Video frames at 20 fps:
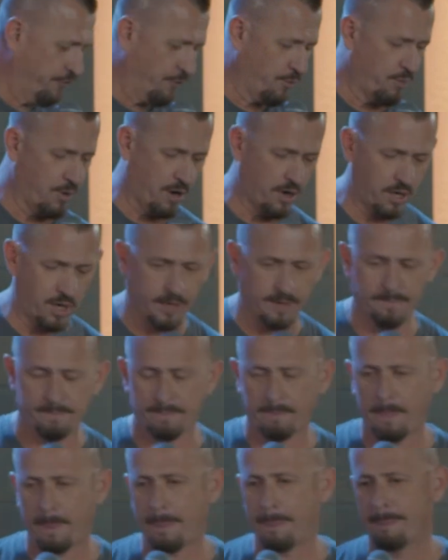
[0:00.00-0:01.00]
for work.
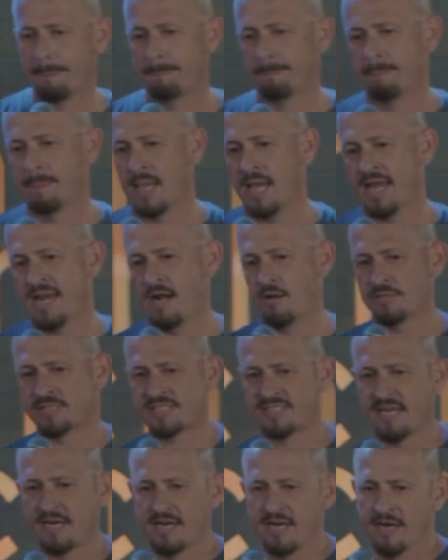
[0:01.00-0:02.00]
And I was
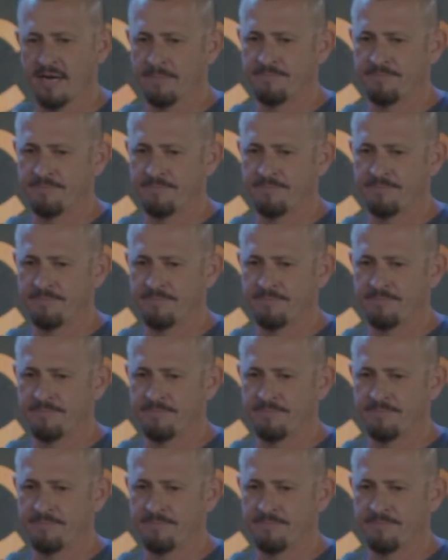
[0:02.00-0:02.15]
sitting